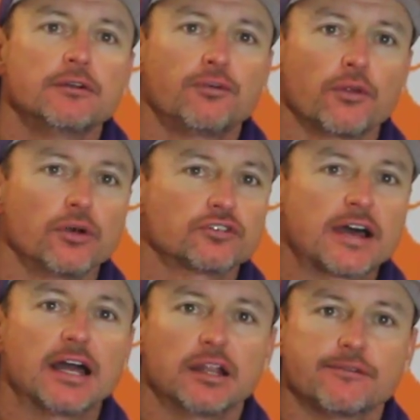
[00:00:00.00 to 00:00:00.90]
for those
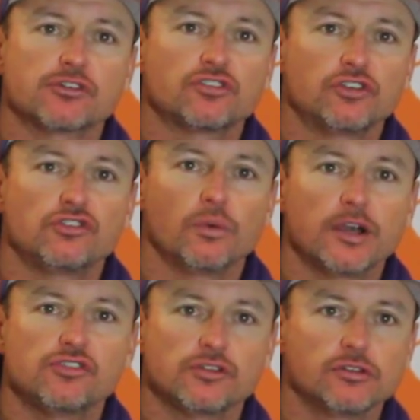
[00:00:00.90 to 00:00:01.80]
high leverage
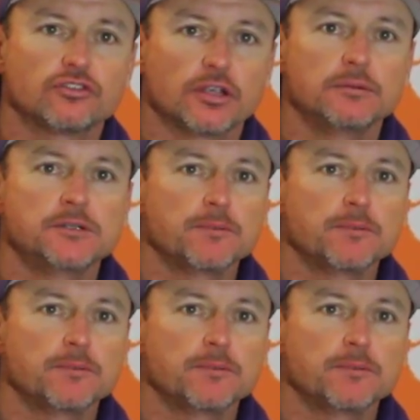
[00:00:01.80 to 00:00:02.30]
situations, and